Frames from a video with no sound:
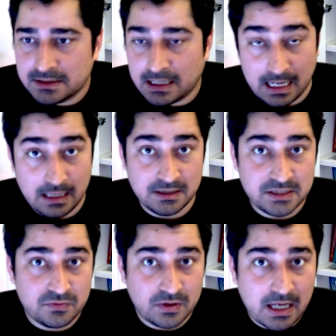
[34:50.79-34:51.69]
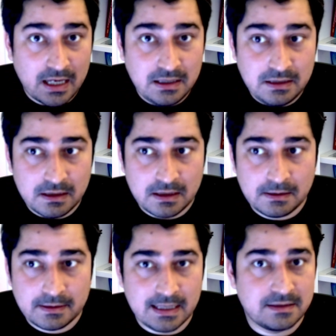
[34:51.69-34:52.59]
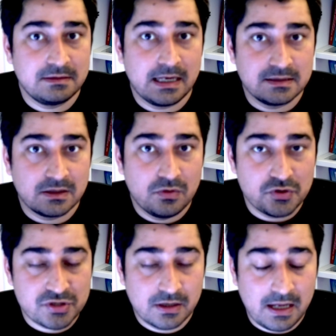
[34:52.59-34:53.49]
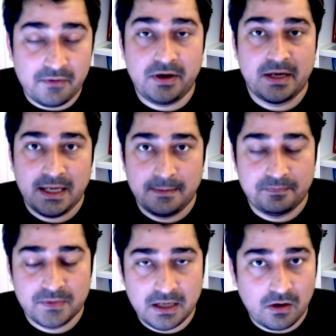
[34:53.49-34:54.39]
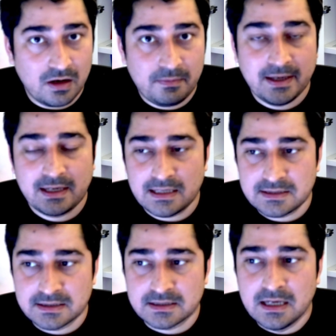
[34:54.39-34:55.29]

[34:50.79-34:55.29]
and this is what I get as a question every time in all of my classes,